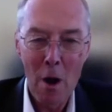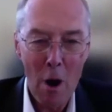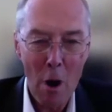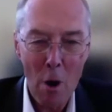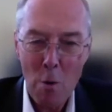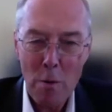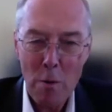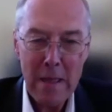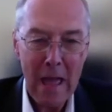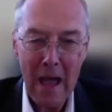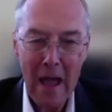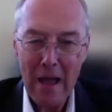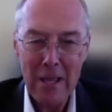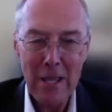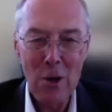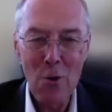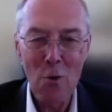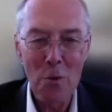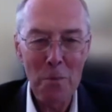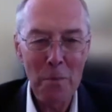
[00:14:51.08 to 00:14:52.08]
"Oh yeah,
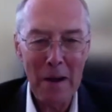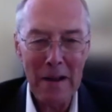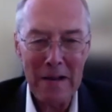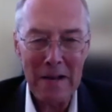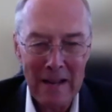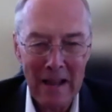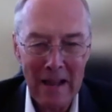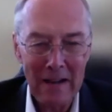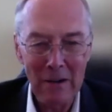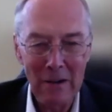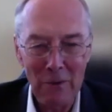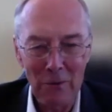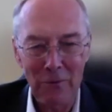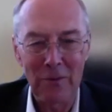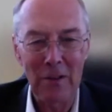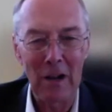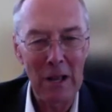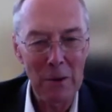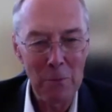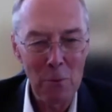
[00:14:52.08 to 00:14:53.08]
you were my dentist
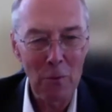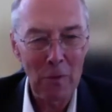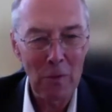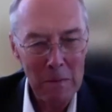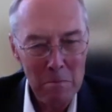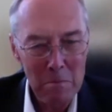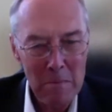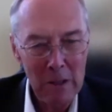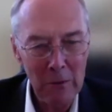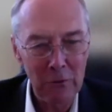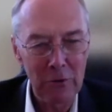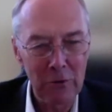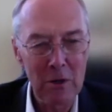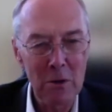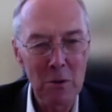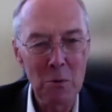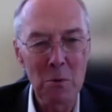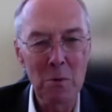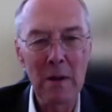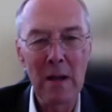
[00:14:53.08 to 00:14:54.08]
and I really miss
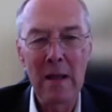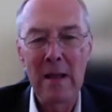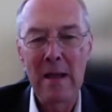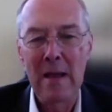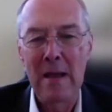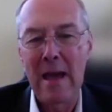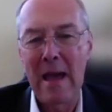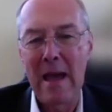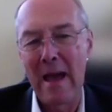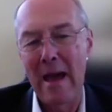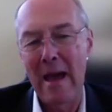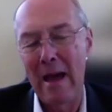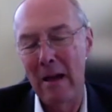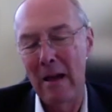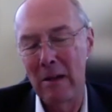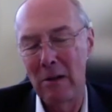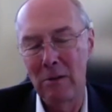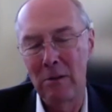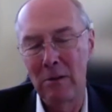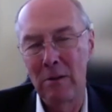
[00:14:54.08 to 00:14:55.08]
you."
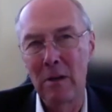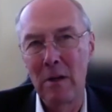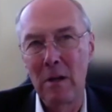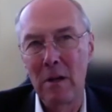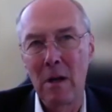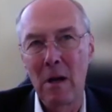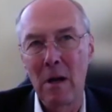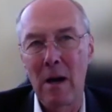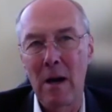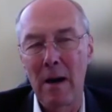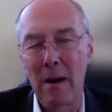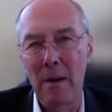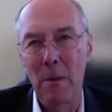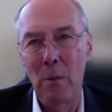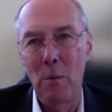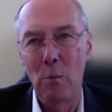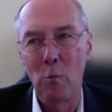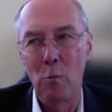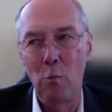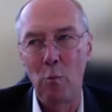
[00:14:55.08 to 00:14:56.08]
And
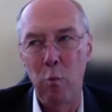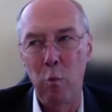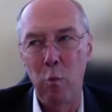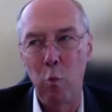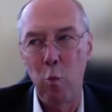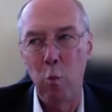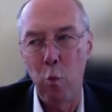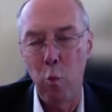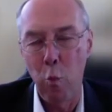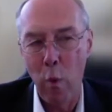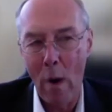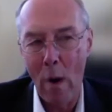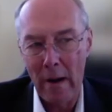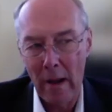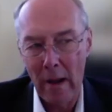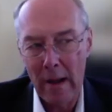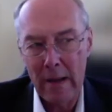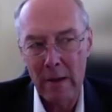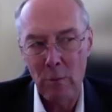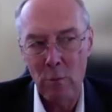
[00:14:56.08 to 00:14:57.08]
when
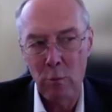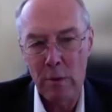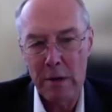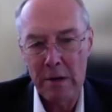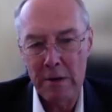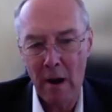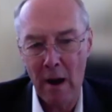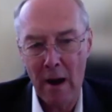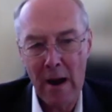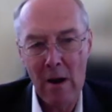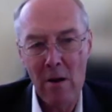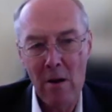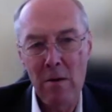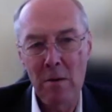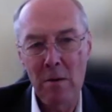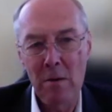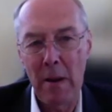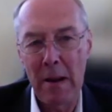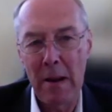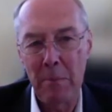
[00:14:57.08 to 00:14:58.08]
I
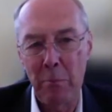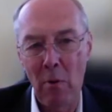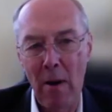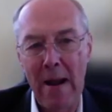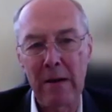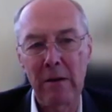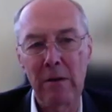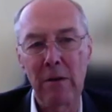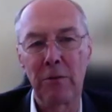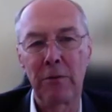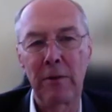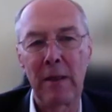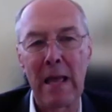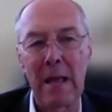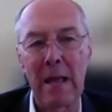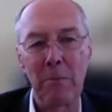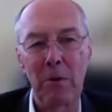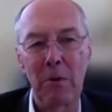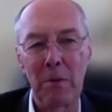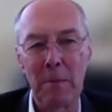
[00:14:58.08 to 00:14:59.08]
retired, my practice
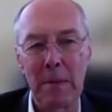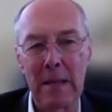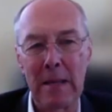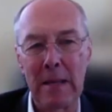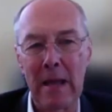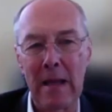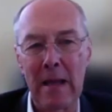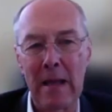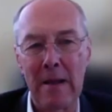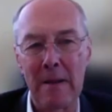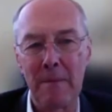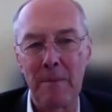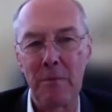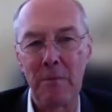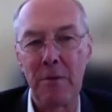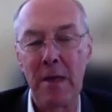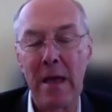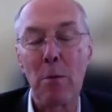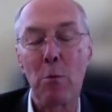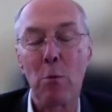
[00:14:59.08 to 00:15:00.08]
came to me and
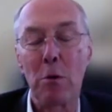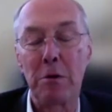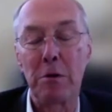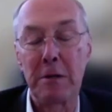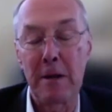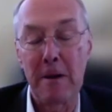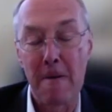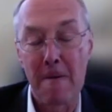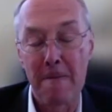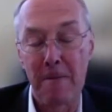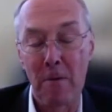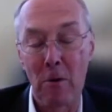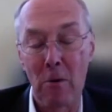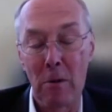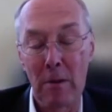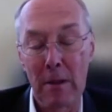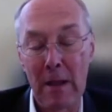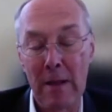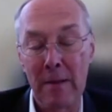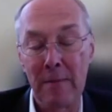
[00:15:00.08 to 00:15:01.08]
they were
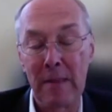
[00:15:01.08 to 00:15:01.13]
tearful and